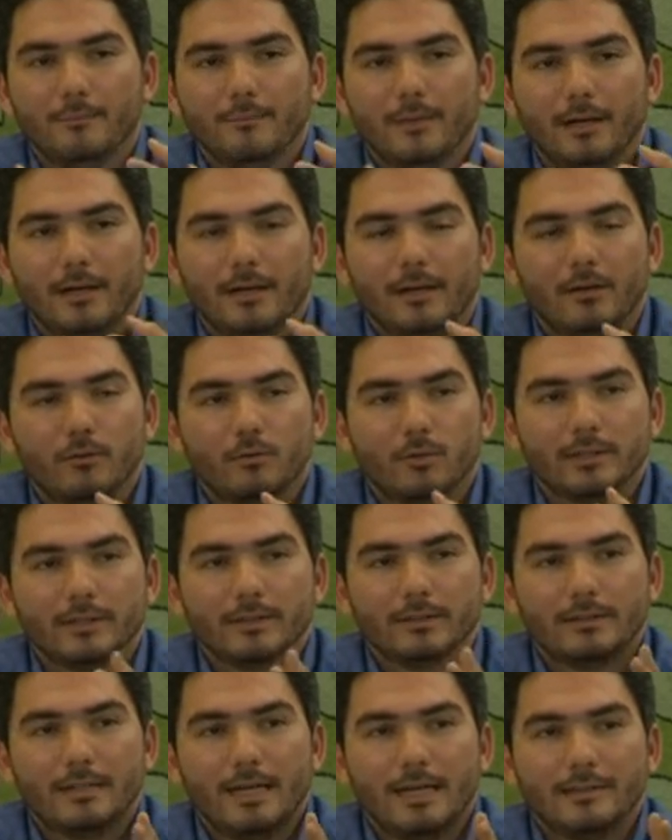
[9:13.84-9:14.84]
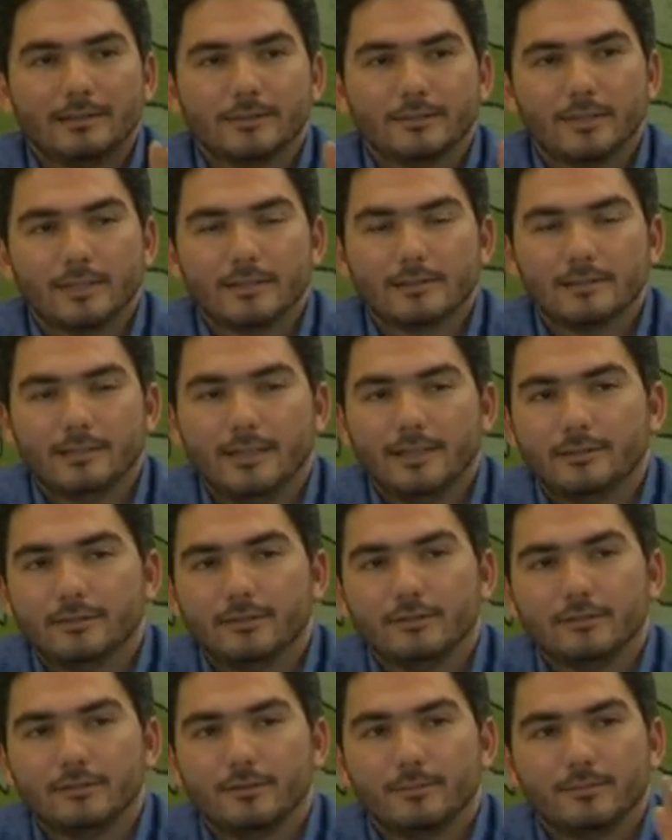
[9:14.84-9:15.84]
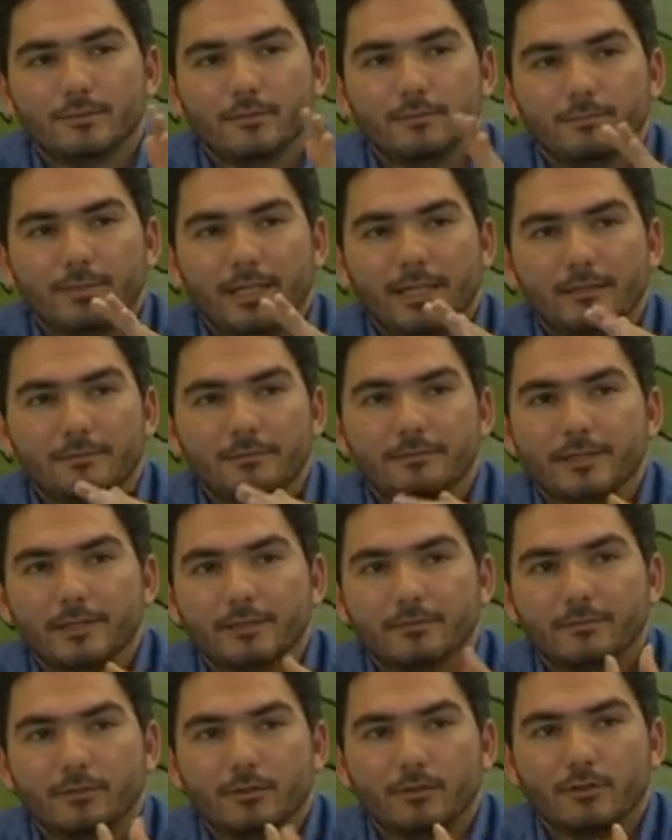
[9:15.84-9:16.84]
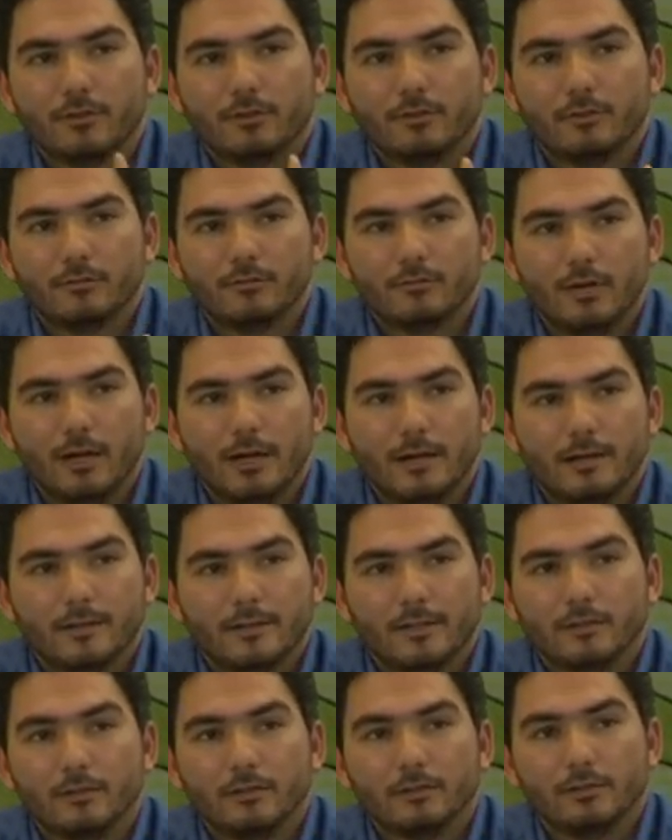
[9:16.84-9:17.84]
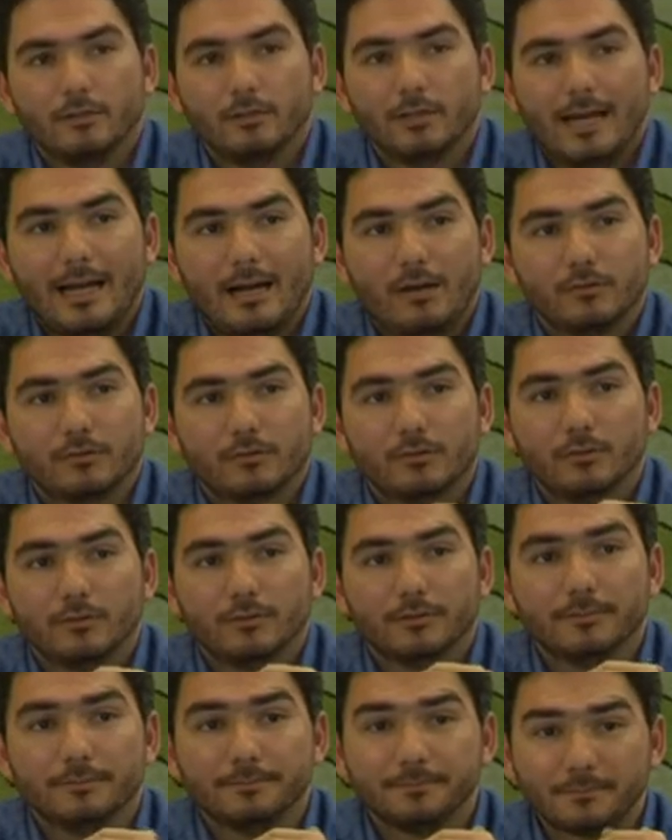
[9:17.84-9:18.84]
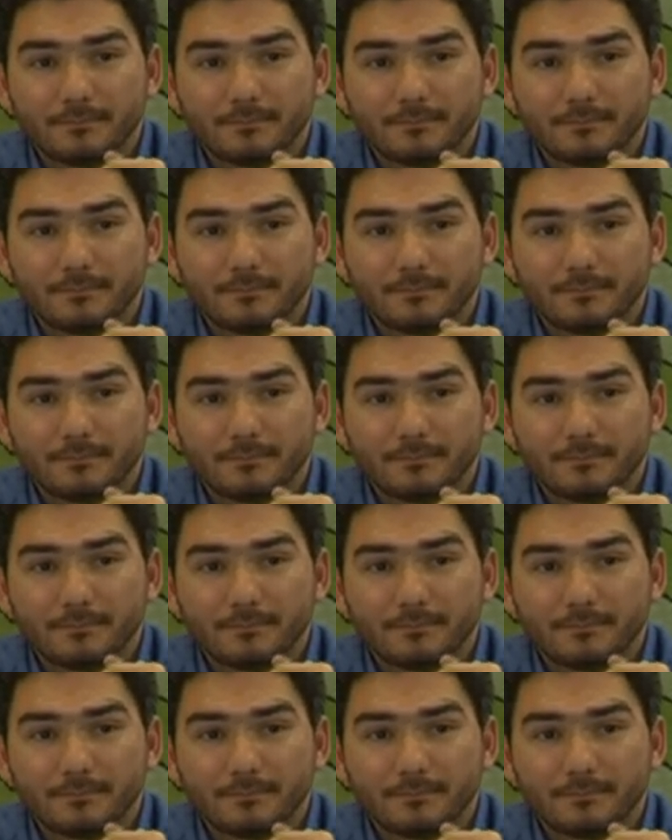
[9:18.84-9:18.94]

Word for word: But what does that translate in terms of benefits for agricultural households?